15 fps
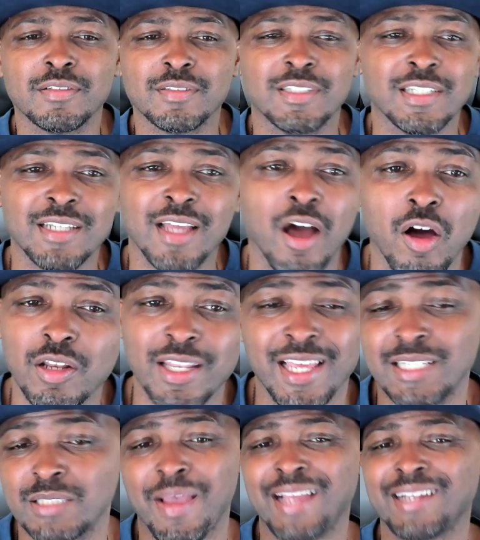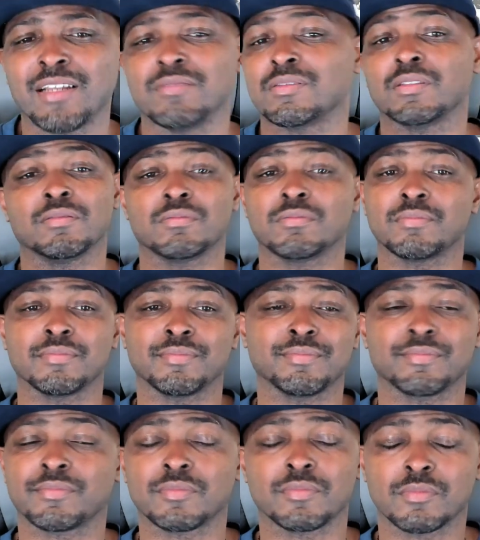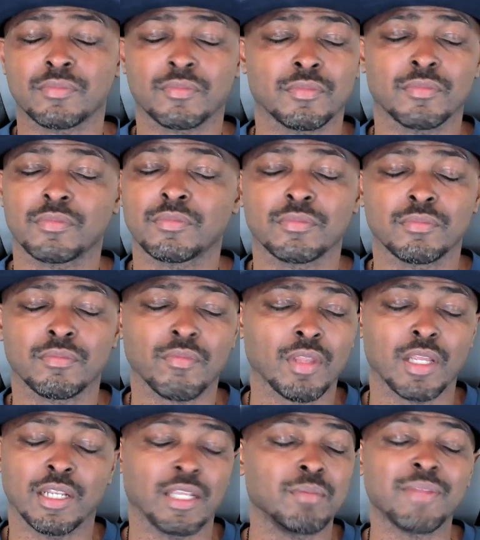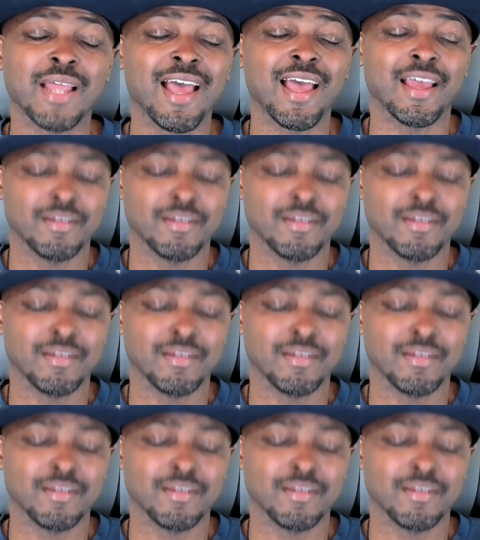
All the ladies back there, let him die.